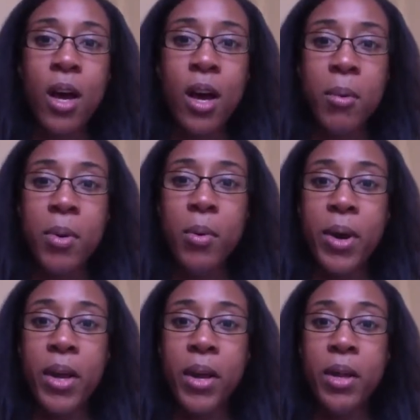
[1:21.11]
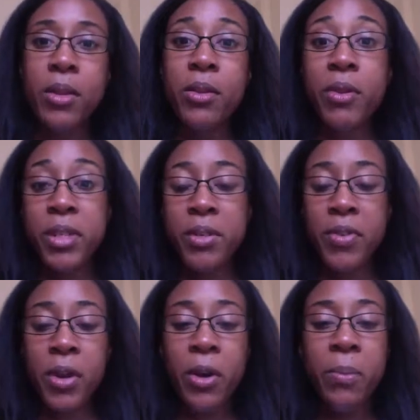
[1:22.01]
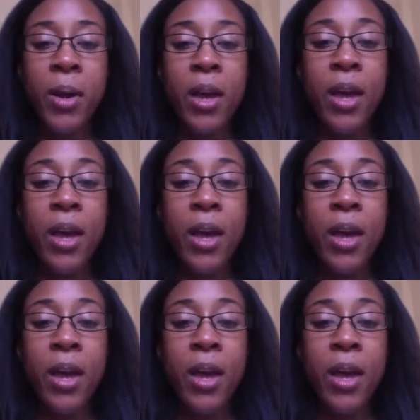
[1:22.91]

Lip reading: away in the rest of Europe.